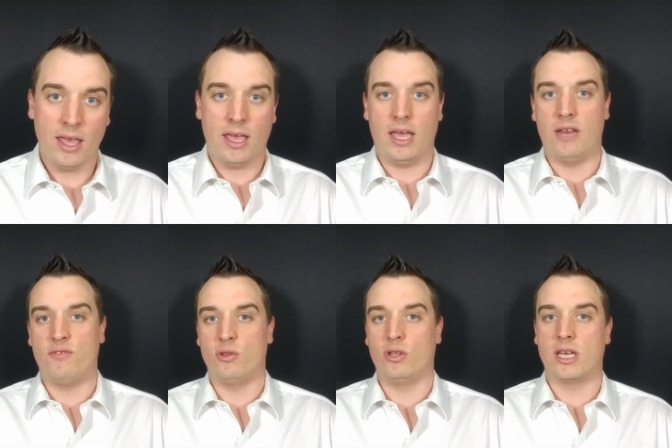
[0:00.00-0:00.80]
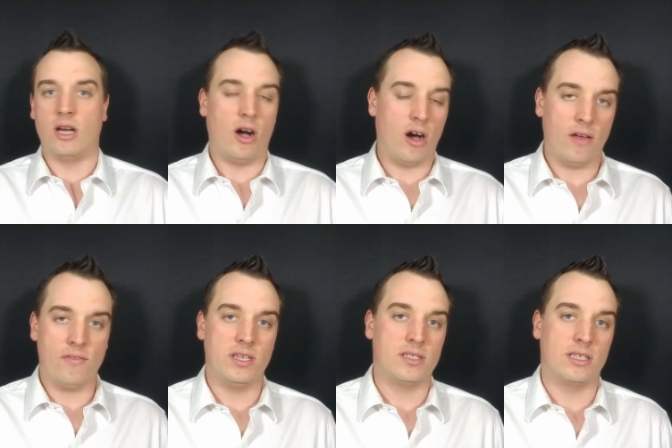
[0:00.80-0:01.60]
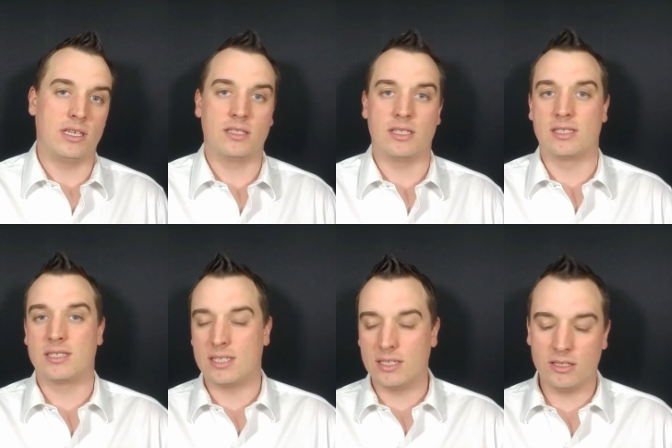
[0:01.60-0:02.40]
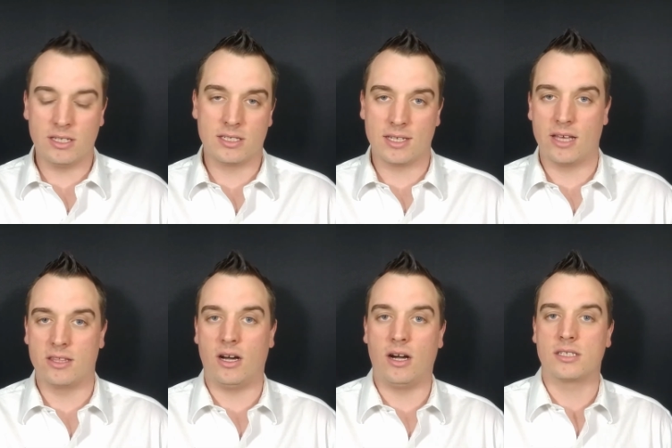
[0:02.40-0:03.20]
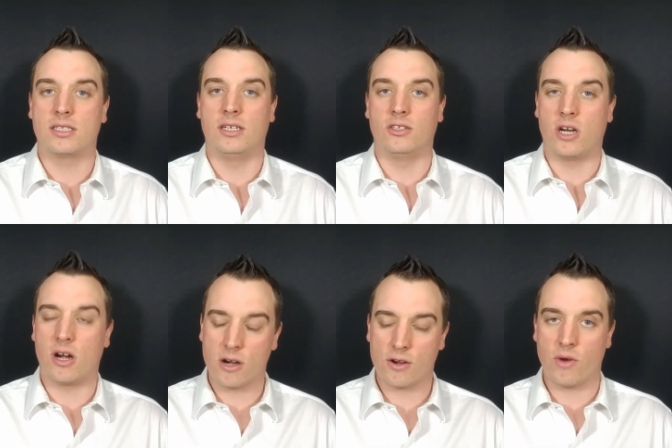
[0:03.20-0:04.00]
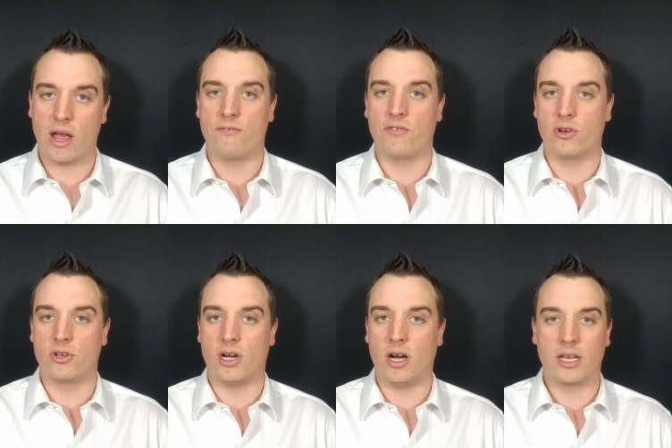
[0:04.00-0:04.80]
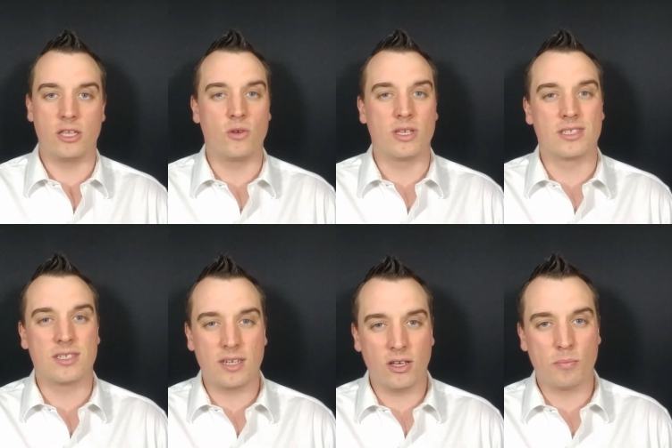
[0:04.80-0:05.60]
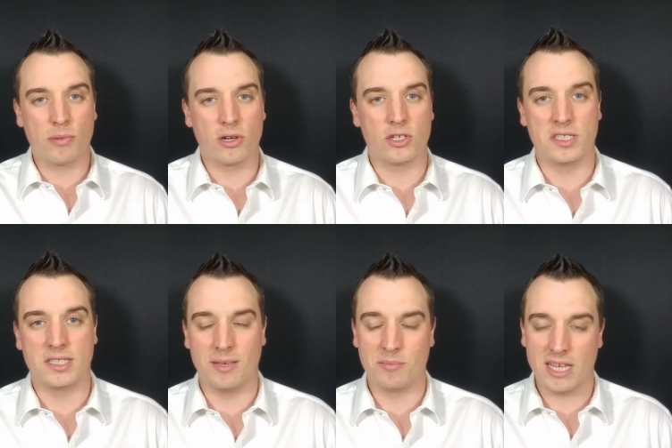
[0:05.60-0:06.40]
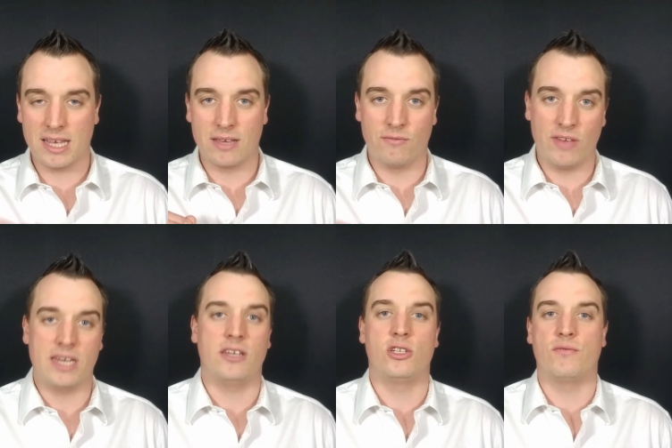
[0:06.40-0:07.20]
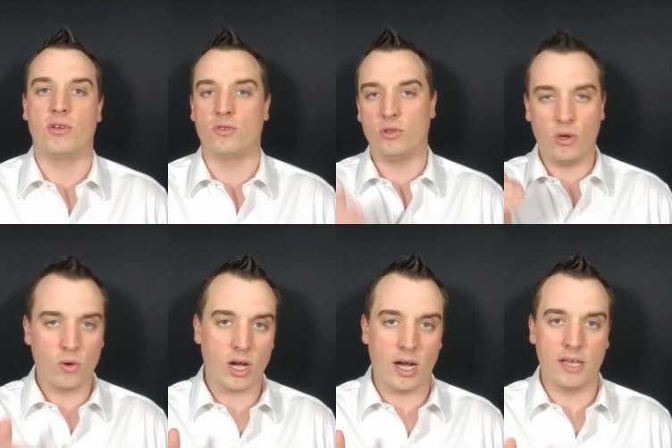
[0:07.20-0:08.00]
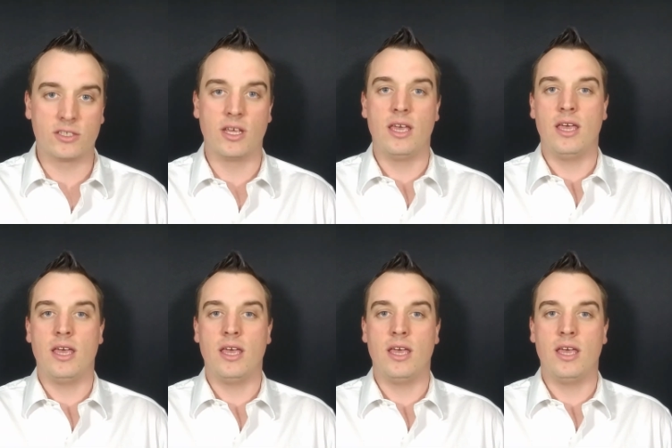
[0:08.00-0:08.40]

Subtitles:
And if you look at all of these things and still decide the oxtails aren't right for your dog, you can still purchase them, take advantage of those low cost,